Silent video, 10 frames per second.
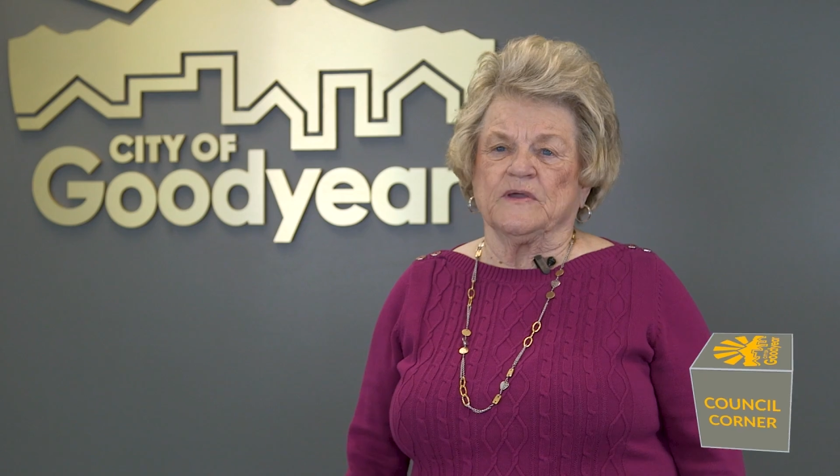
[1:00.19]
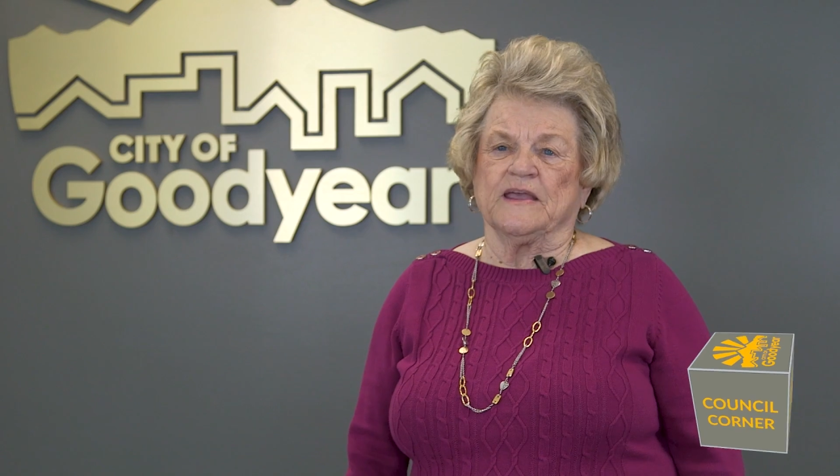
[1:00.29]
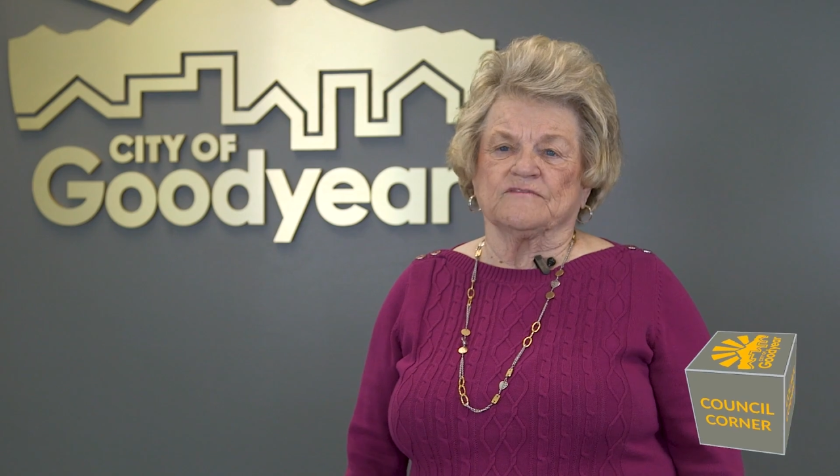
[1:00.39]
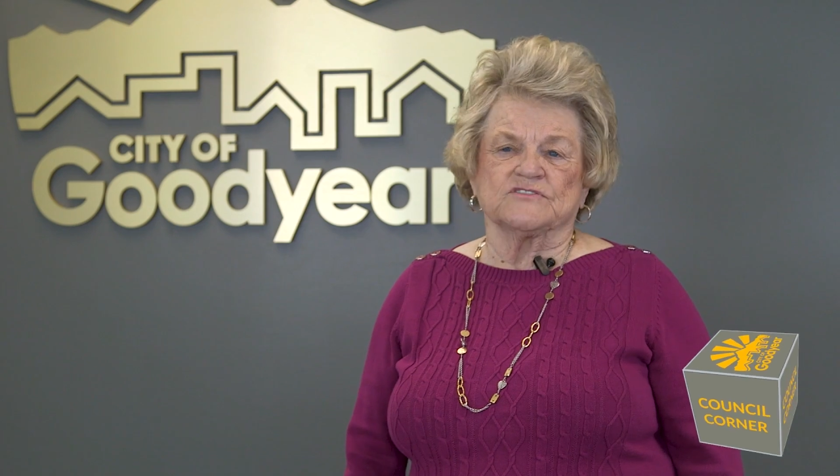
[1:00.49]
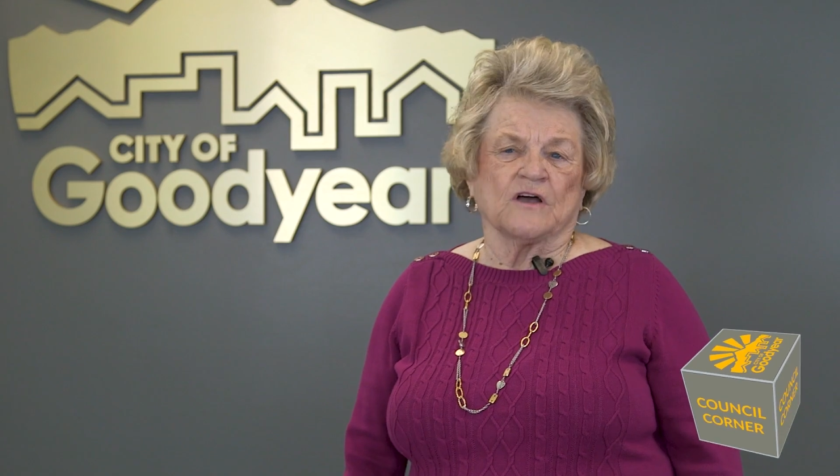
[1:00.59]
we
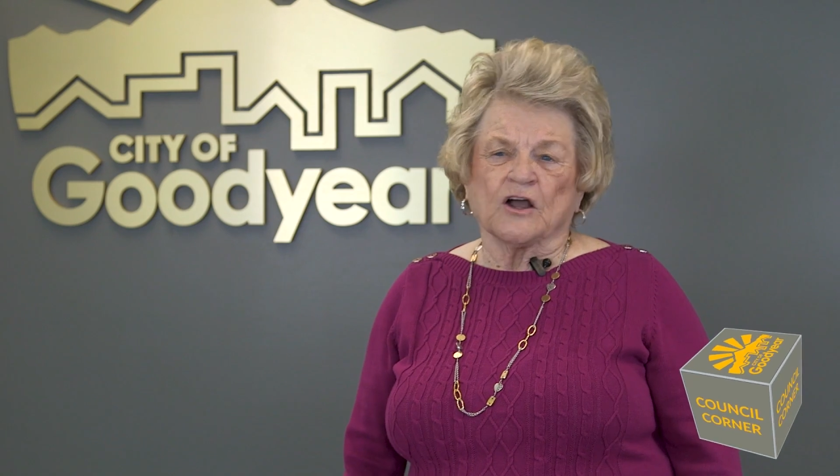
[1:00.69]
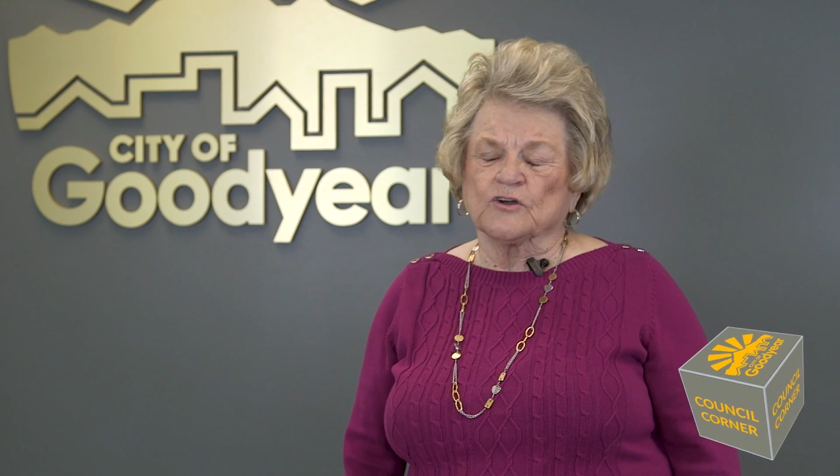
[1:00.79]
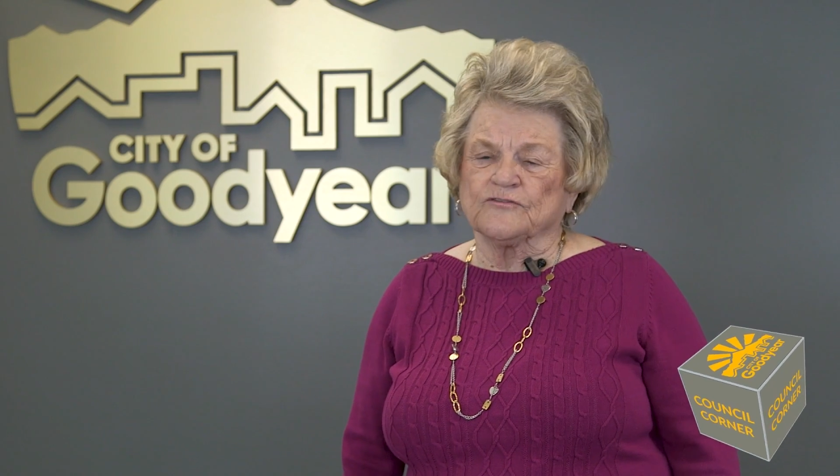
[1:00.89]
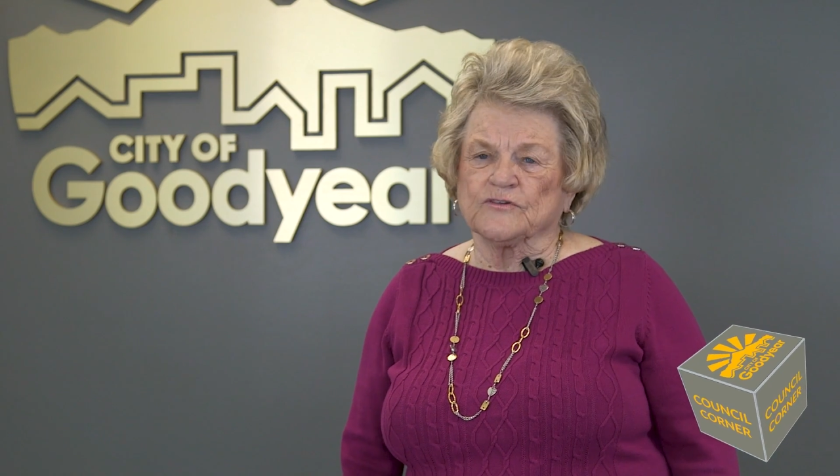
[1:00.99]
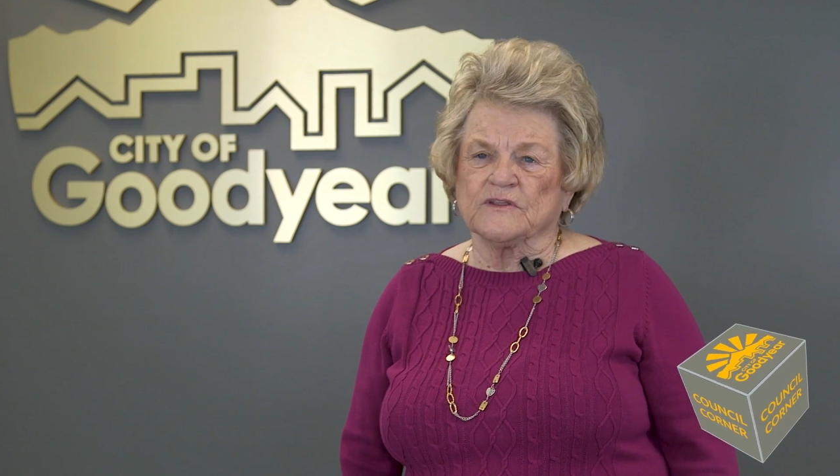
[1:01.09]
have
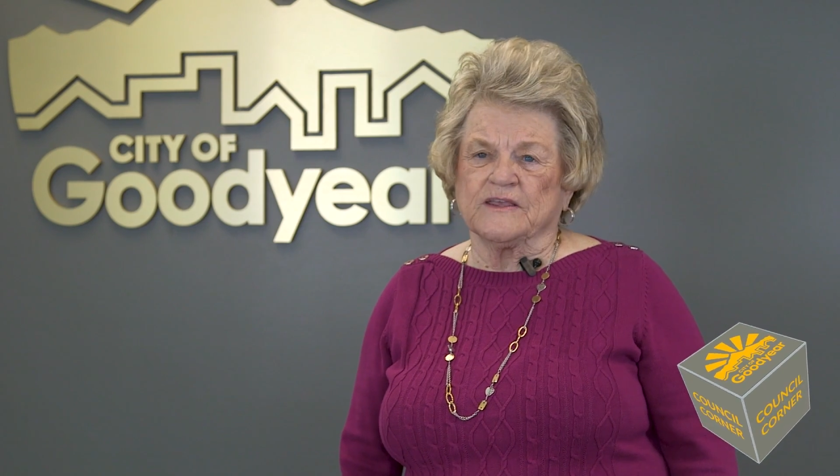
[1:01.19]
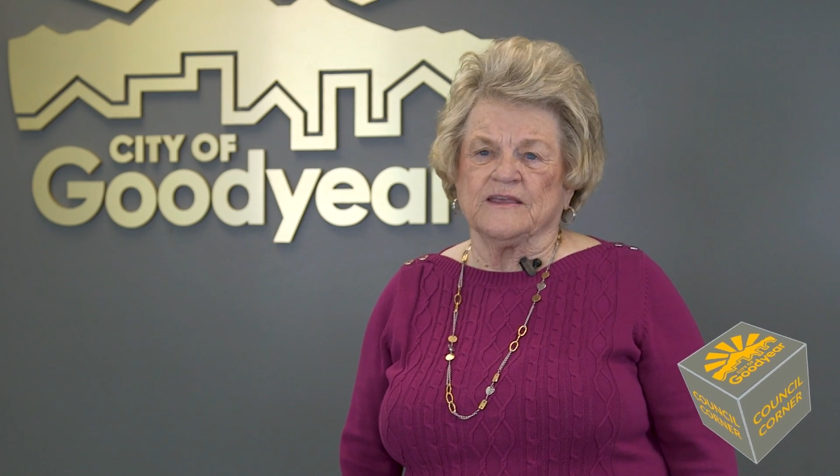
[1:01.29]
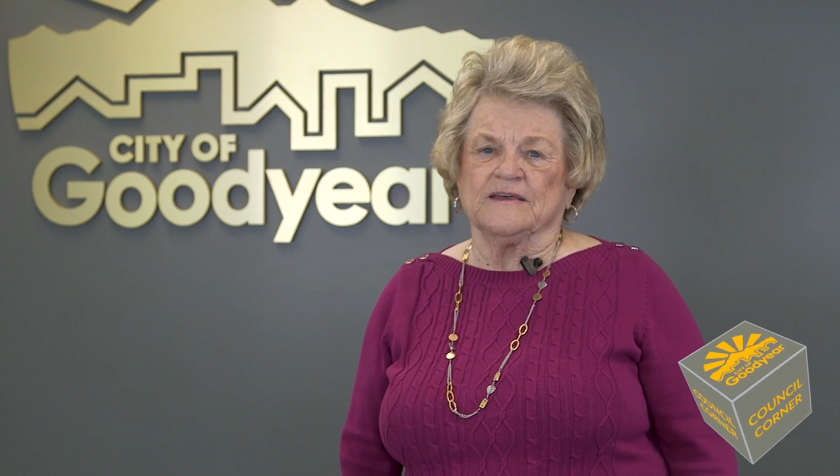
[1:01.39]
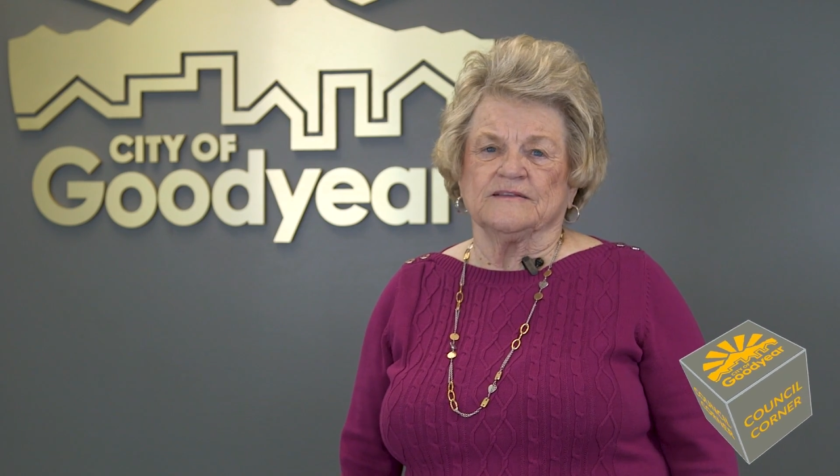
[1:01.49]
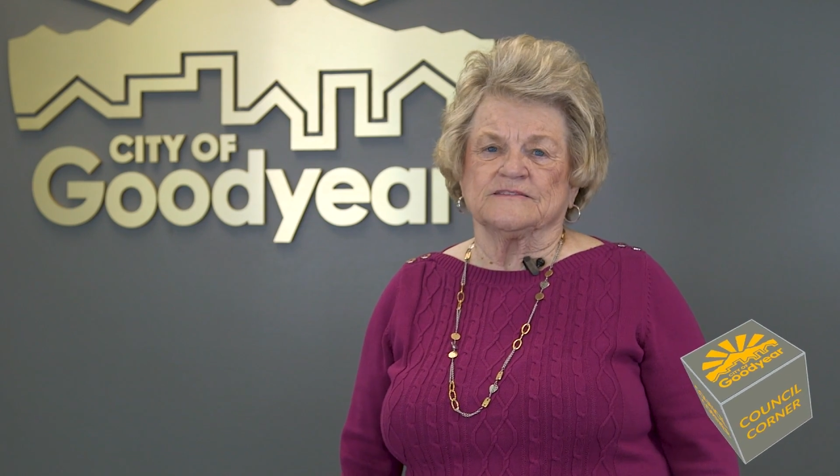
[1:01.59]
soccer for the
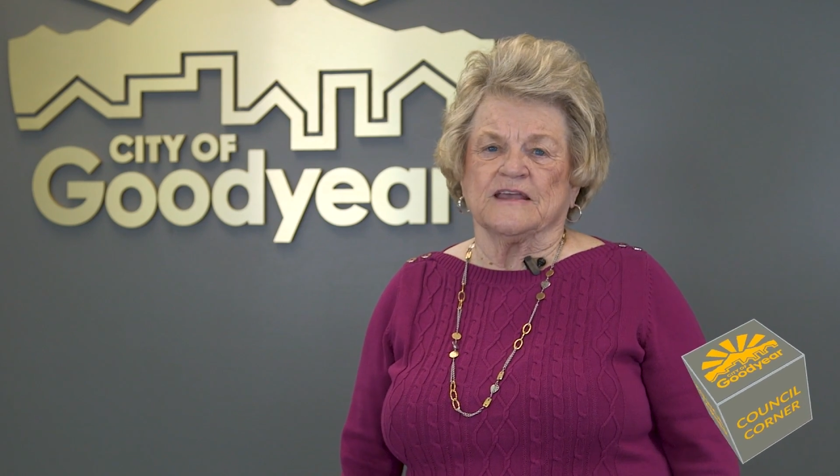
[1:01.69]
kids,